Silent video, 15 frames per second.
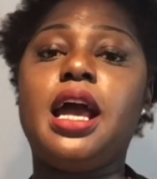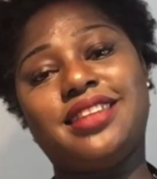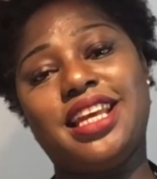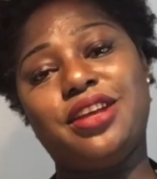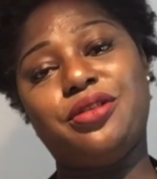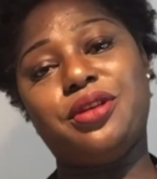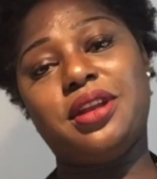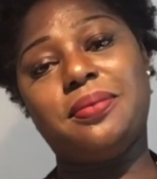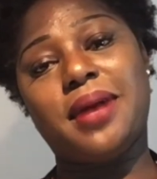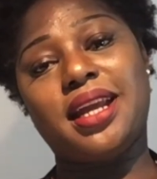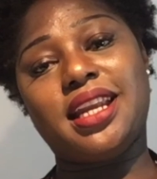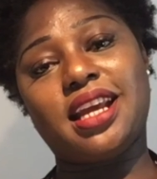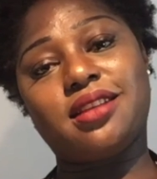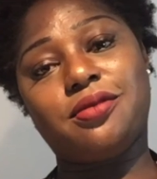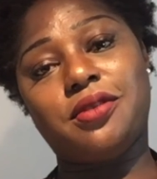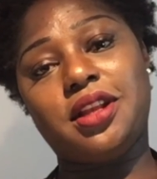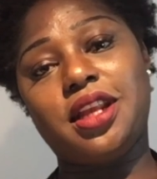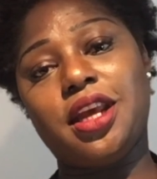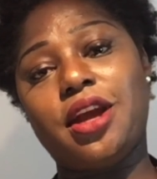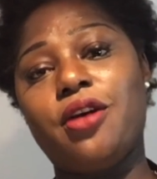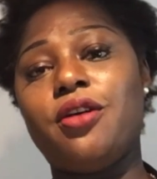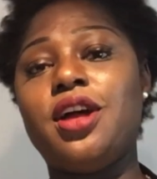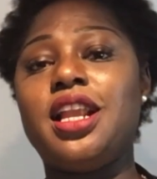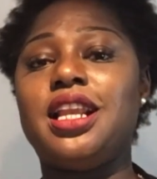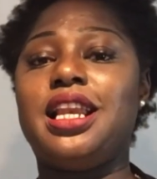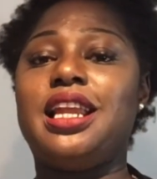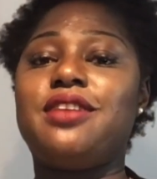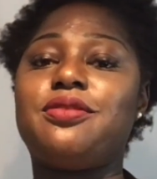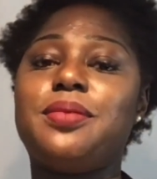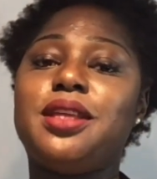See you in my next video.
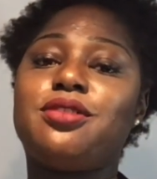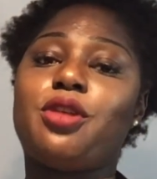Leave me